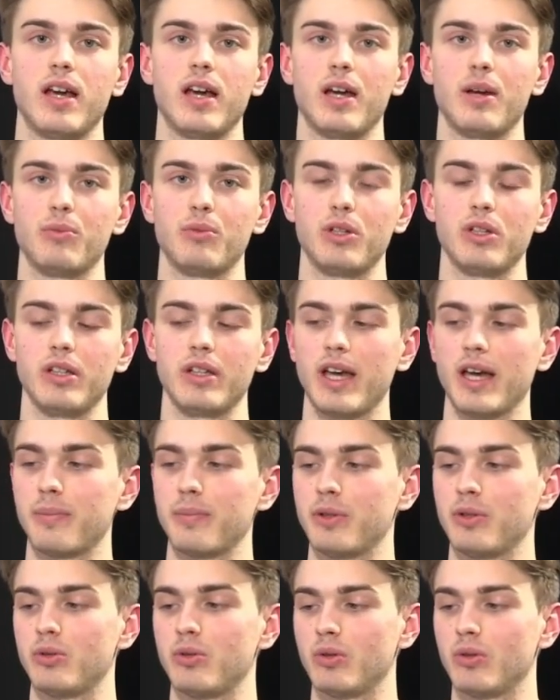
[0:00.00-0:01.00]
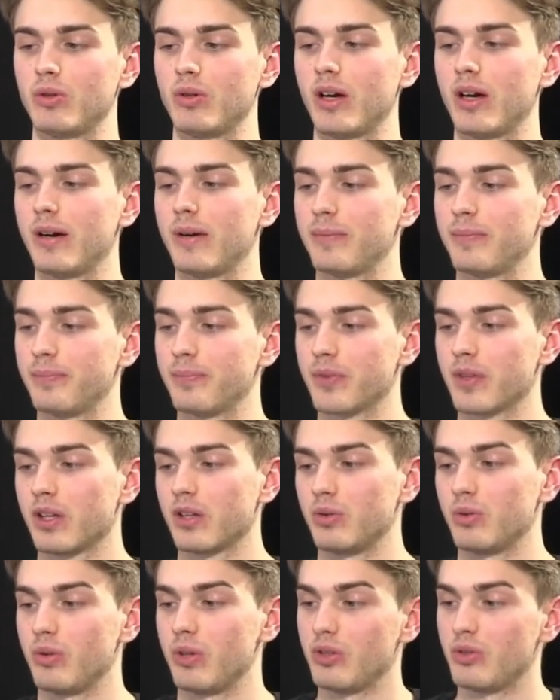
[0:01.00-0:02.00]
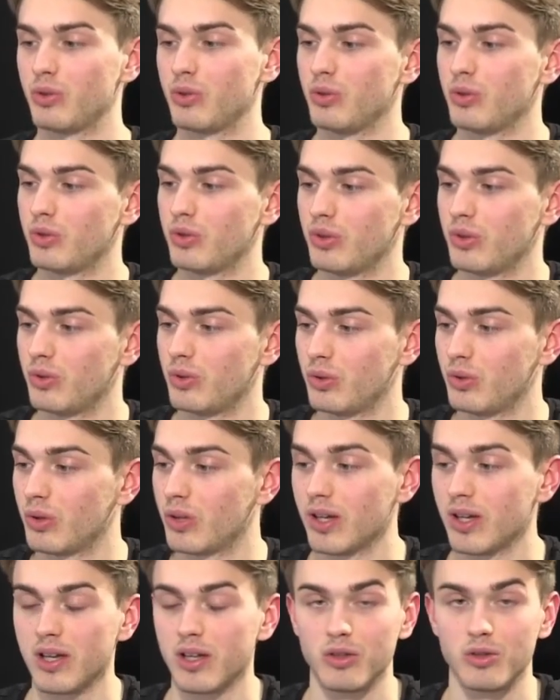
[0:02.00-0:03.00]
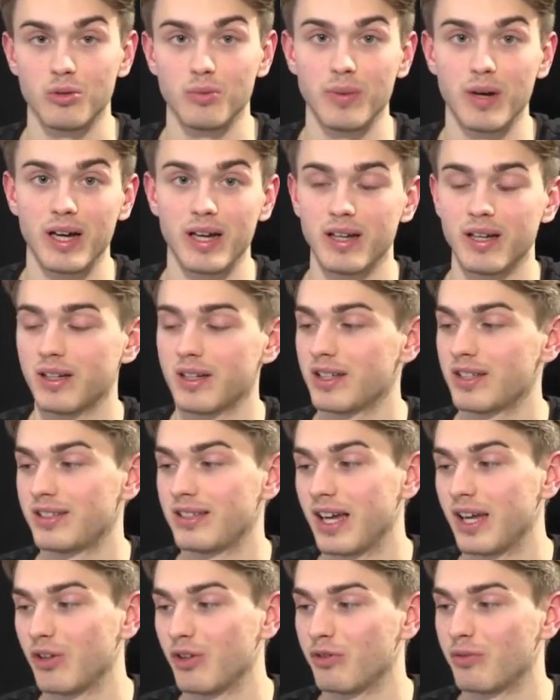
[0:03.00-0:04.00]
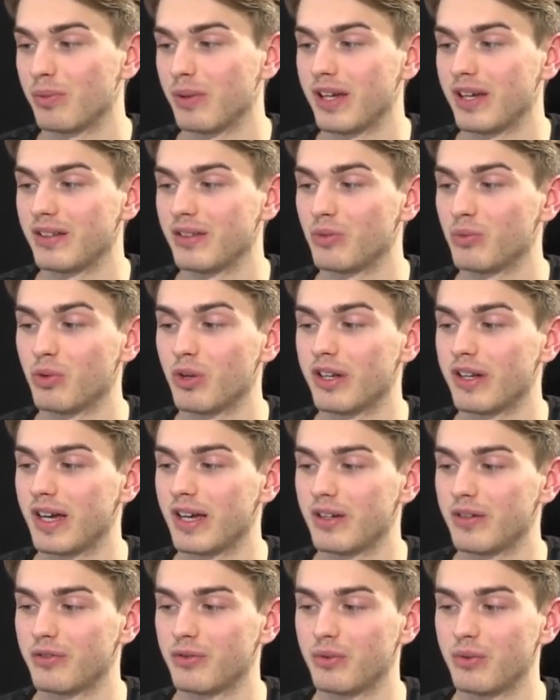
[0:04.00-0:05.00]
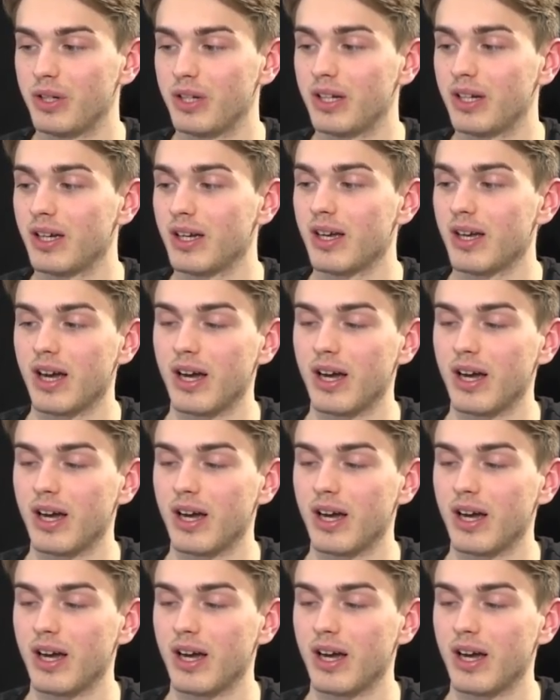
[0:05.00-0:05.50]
I'm really happy to introduce you to my style of playing the One Knight F3.